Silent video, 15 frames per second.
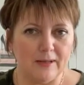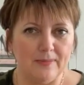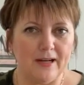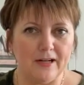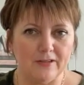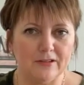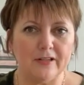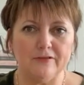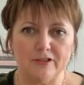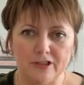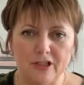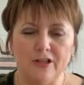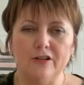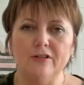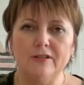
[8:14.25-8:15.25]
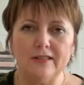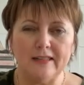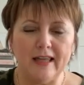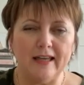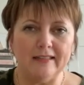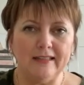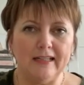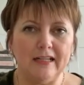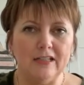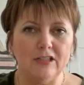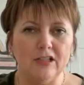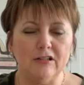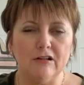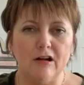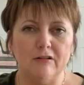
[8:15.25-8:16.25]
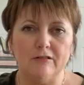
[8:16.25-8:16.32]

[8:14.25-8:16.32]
pairs of shoes that need to go